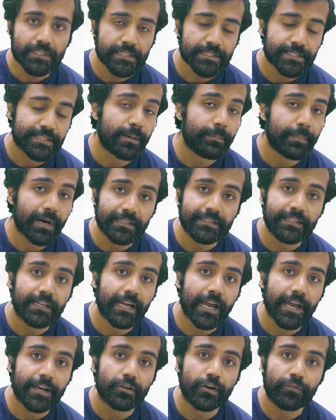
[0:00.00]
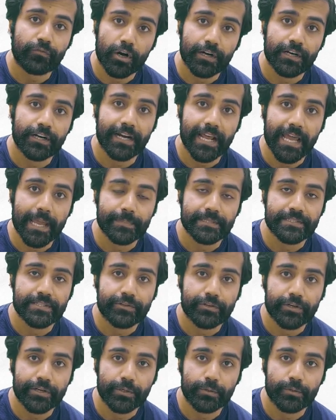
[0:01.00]
some other kind of order type is
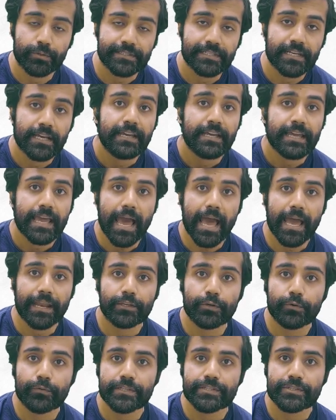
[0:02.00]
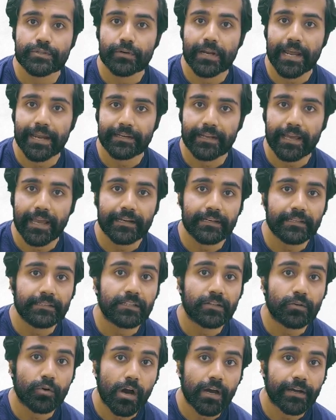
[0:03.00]
introduced and you wish to write
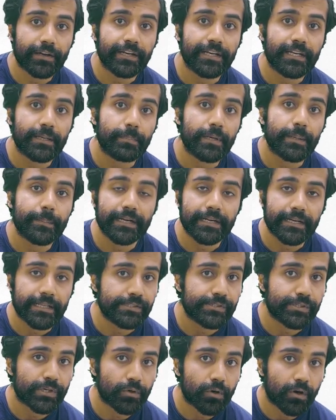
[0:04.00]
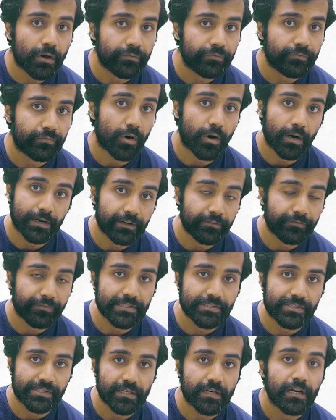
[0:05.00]
another concrete implementation of order
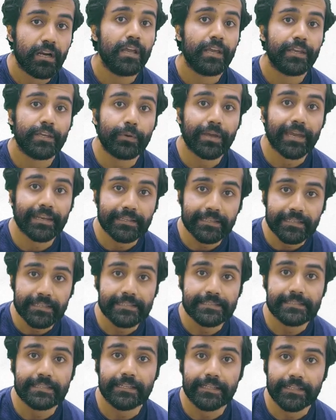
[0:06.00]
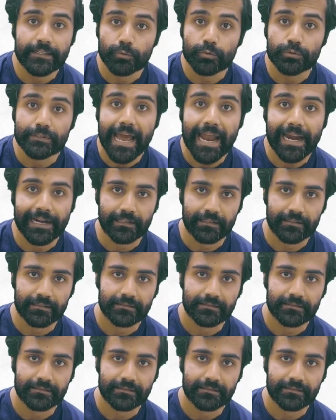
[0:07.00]
fetcher, you can easily do that.